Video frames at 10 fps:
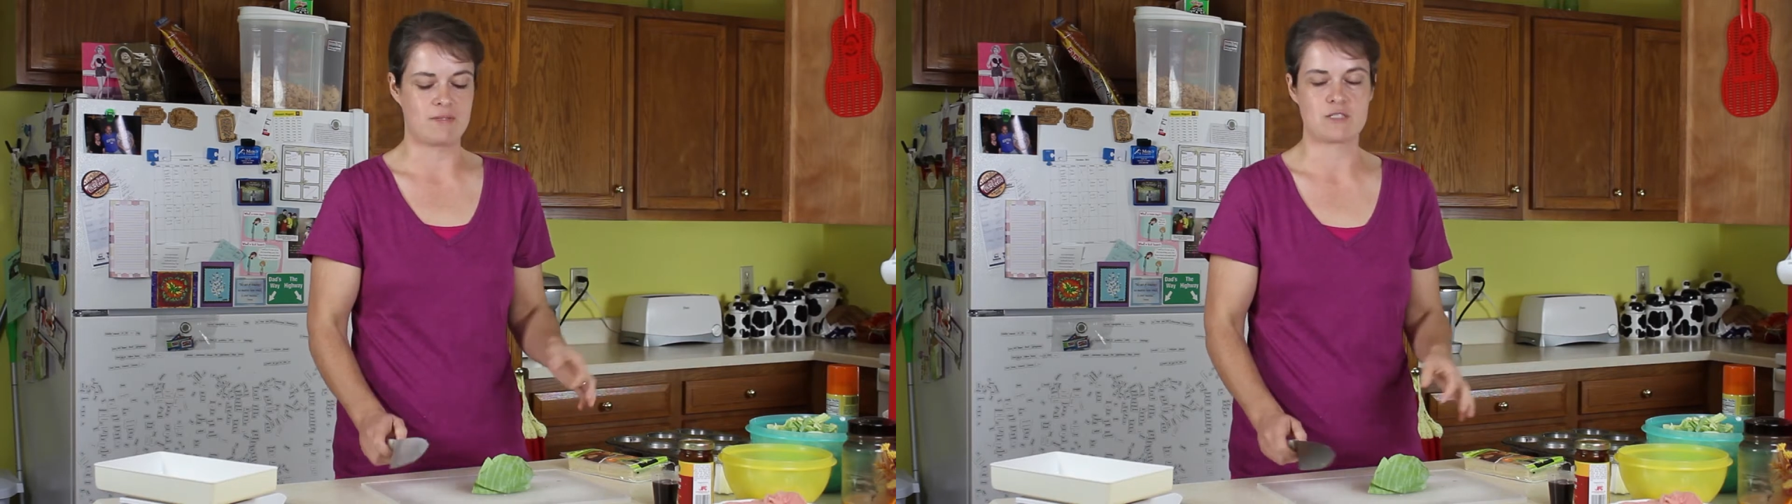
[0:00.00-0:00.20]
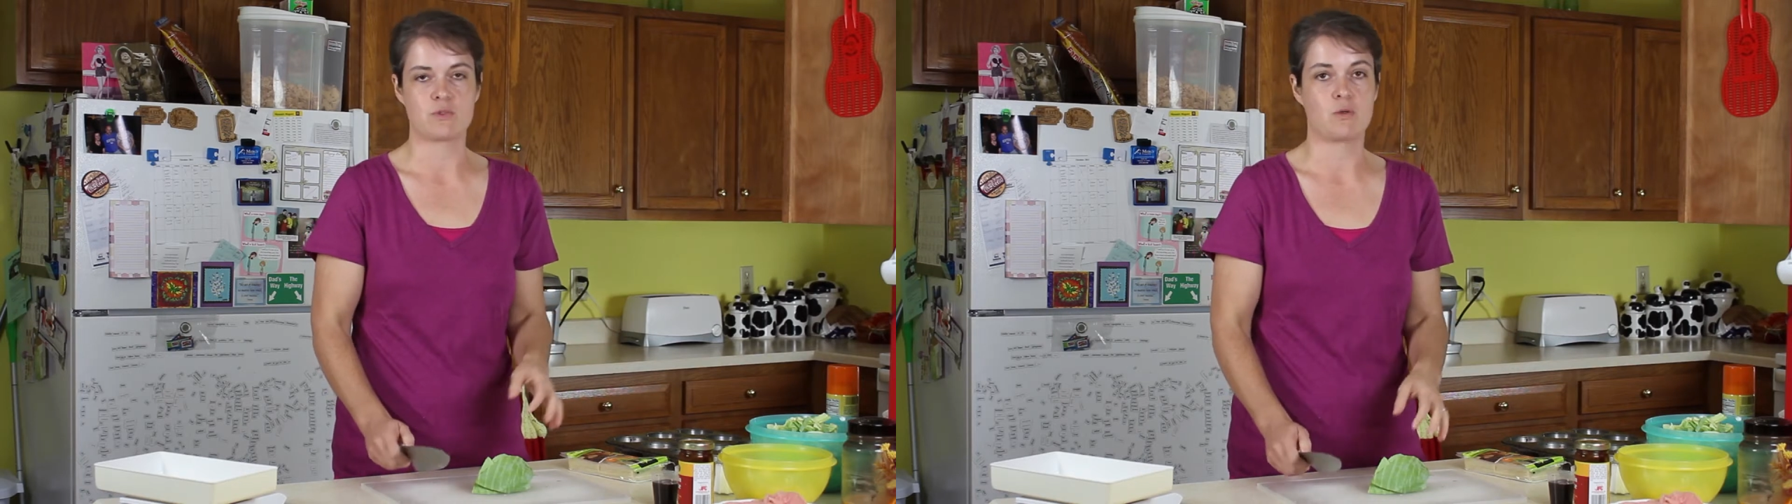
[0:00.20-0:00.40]

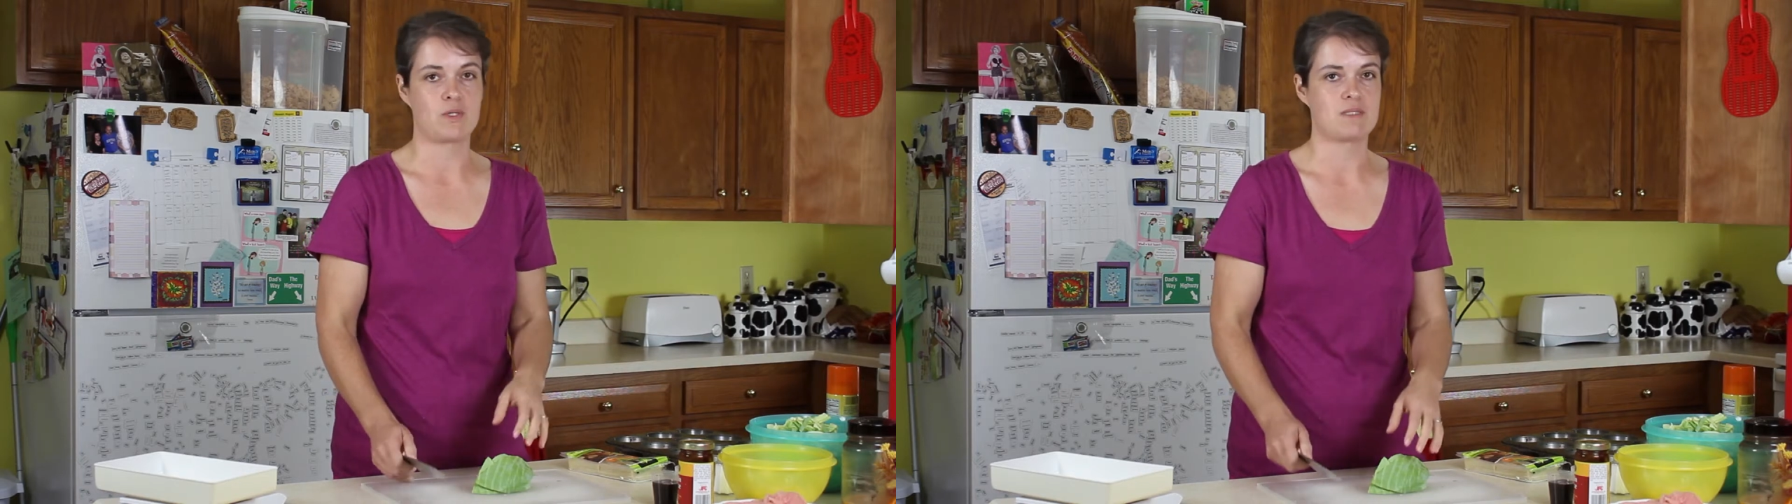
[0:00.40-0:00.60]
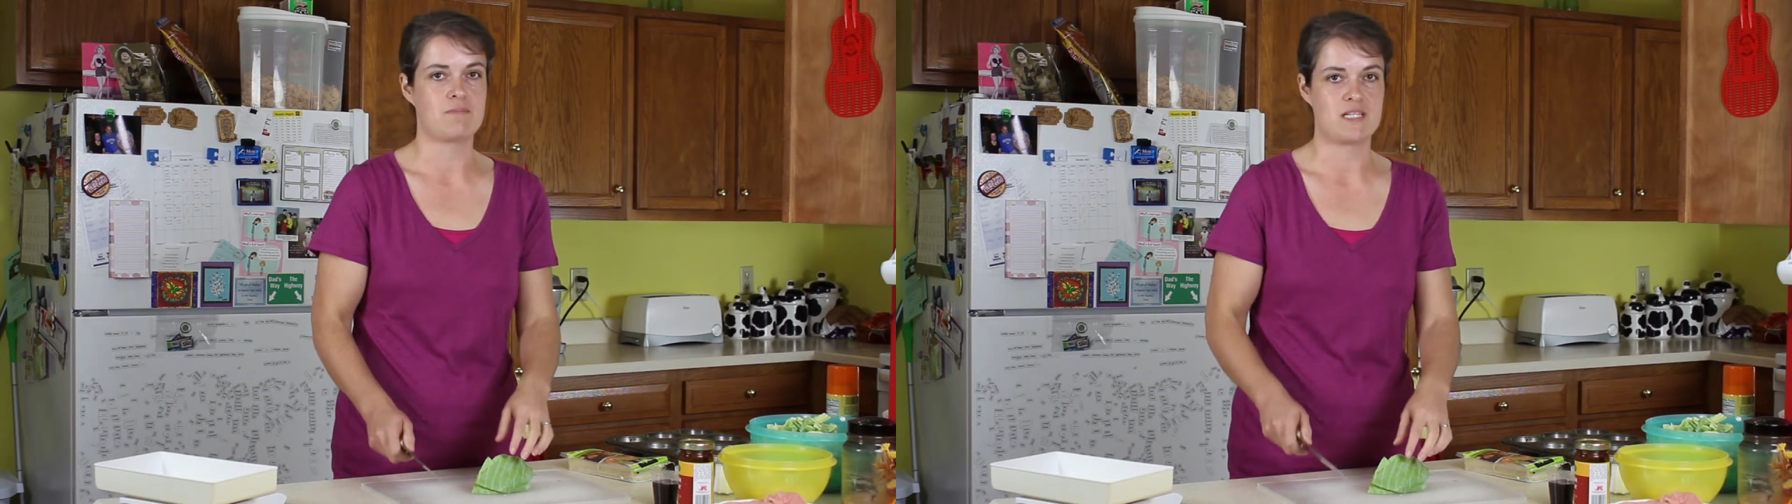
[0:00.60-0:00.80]
because we don't
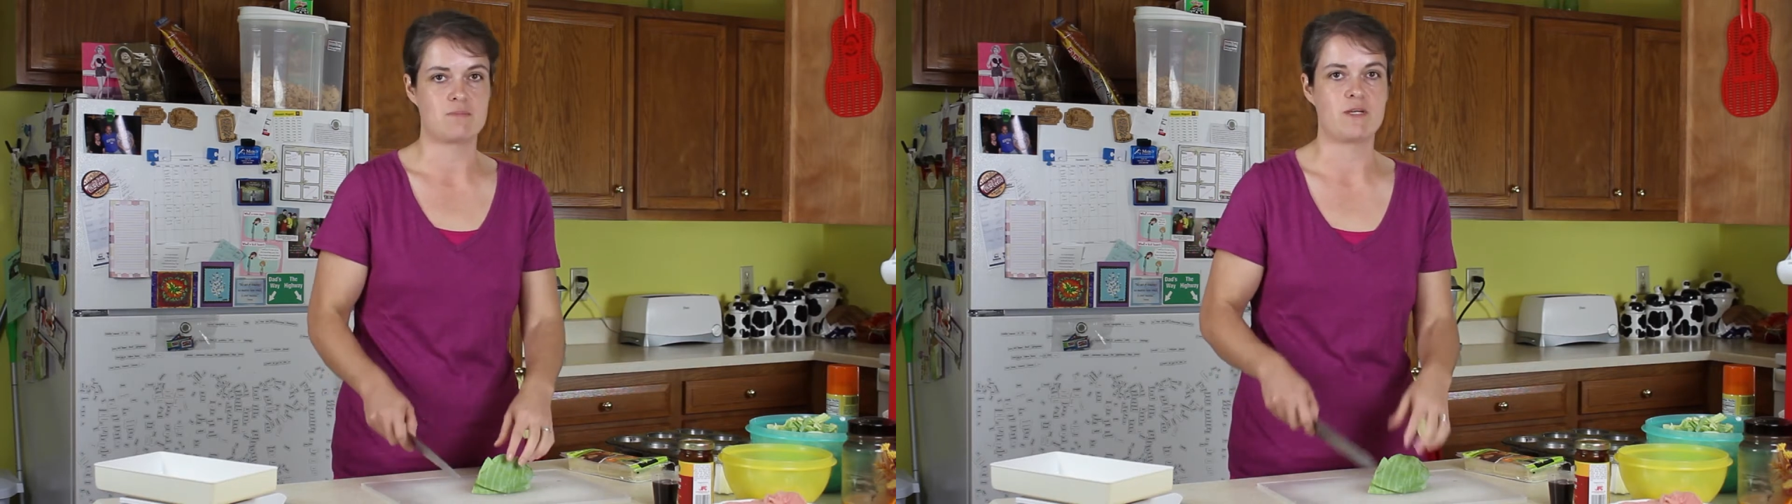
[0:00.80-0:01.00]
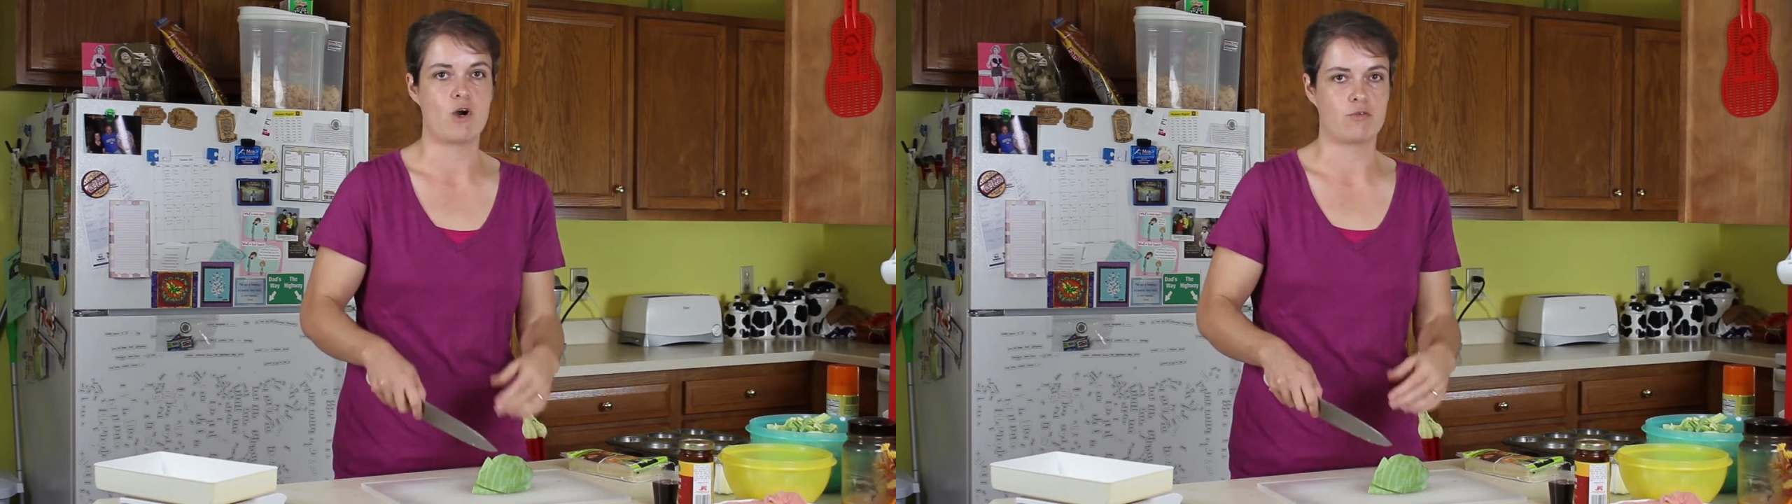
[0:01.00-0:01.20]
want the meat to
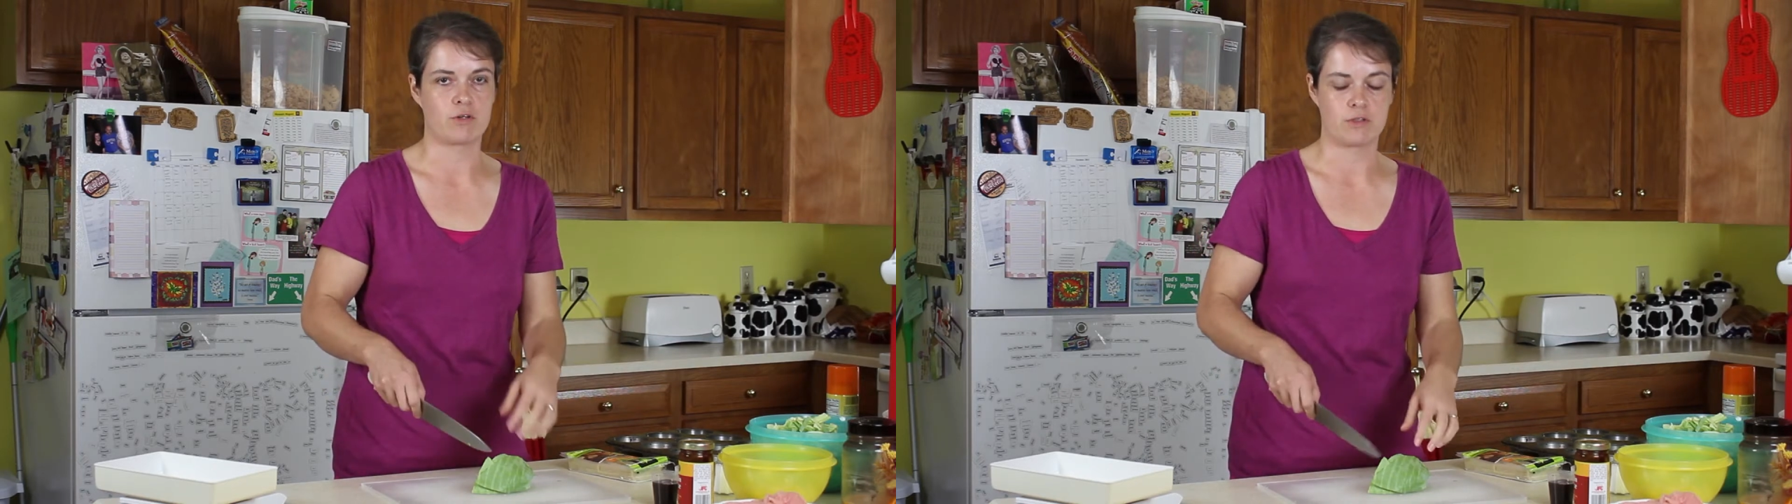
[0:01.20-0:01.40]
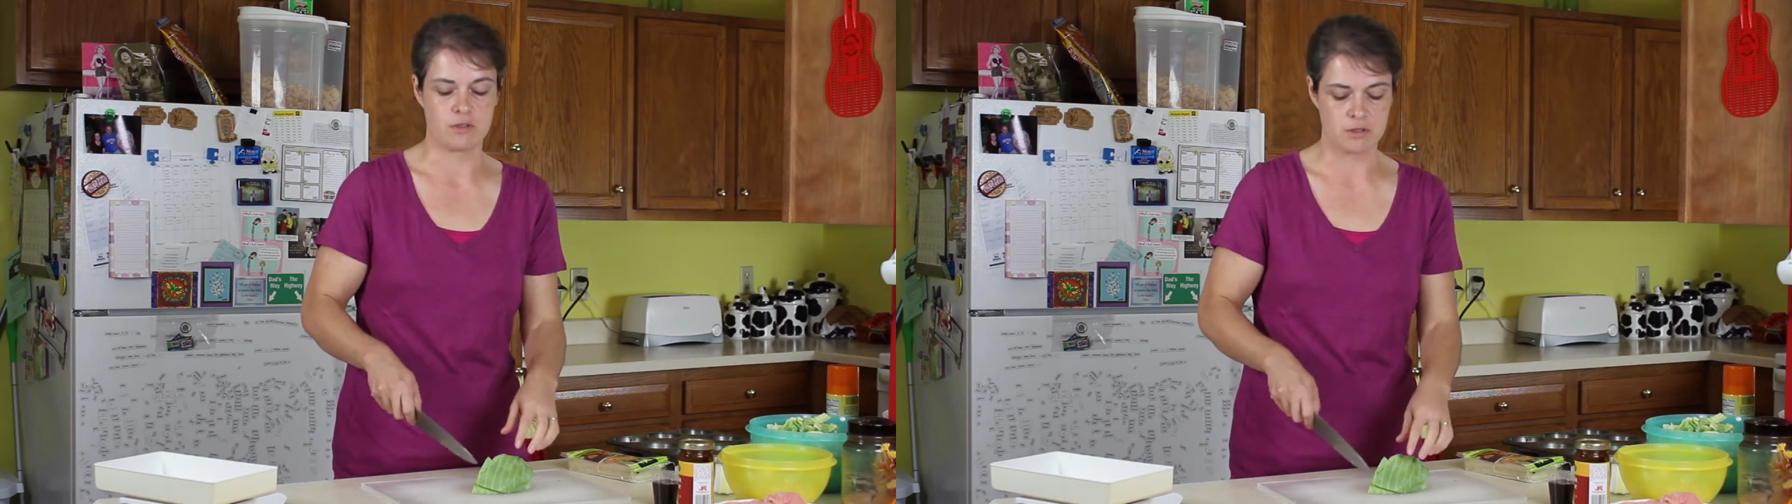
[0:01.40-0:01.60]
be
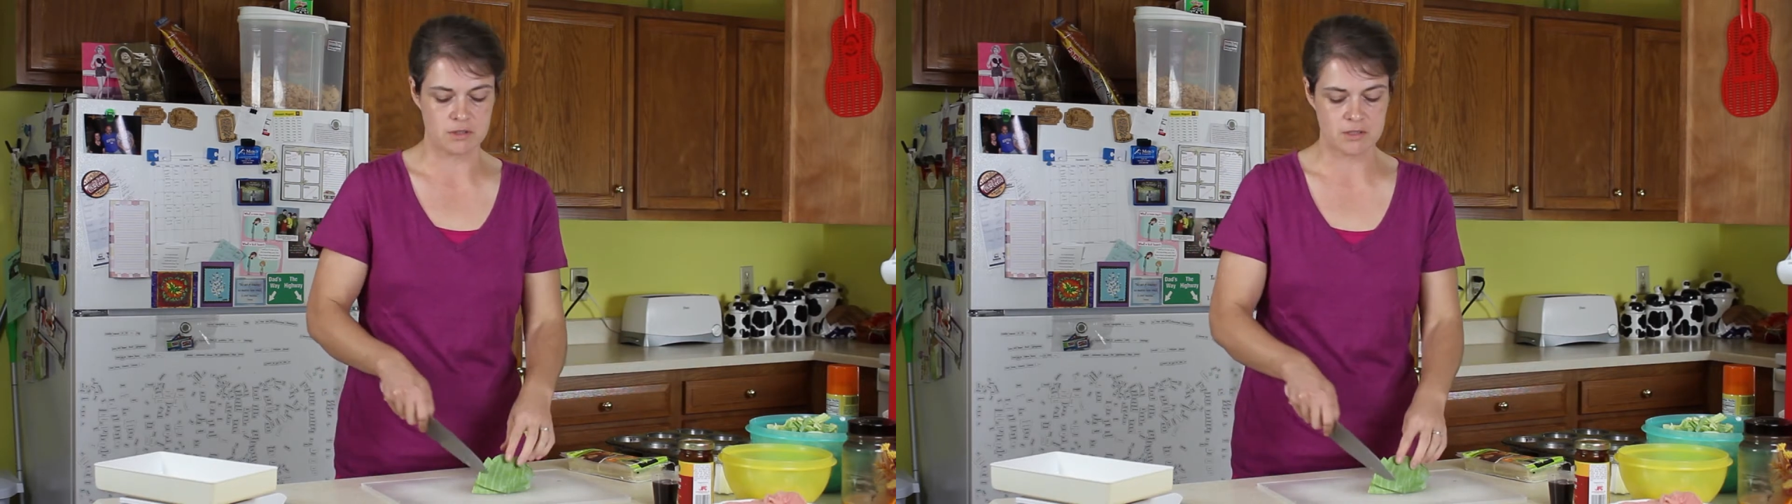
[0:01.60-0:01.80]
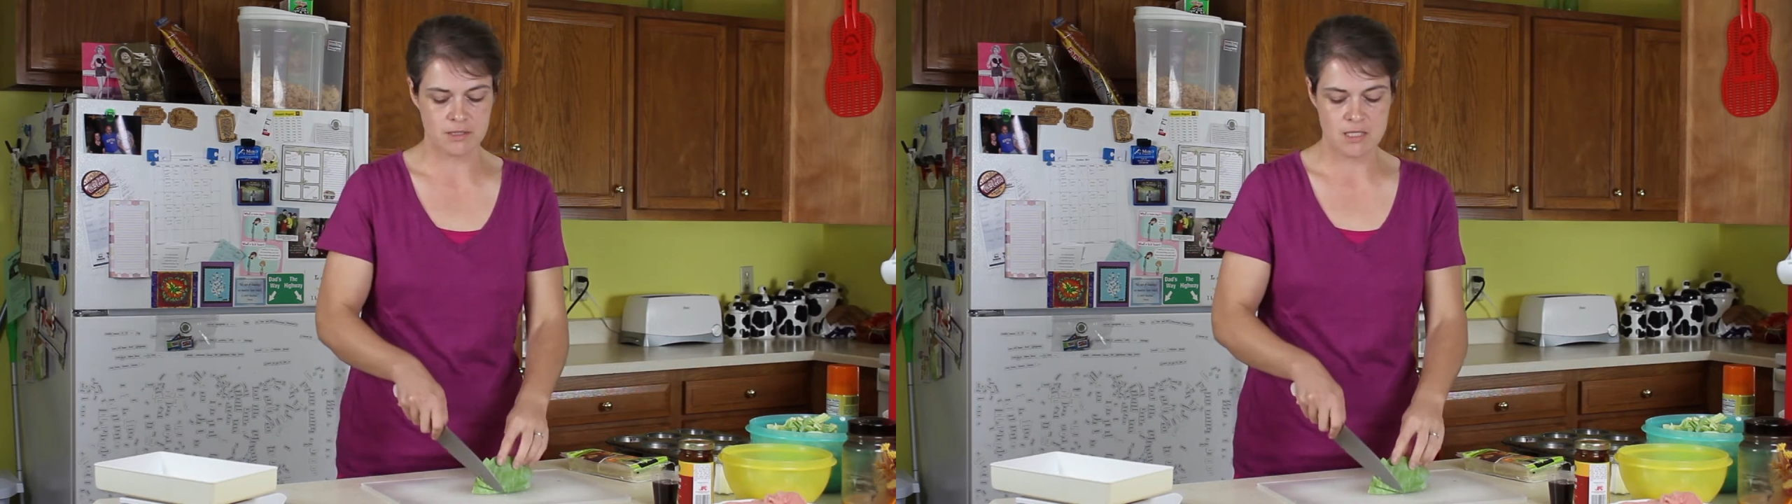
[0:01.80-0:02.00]
overcooked.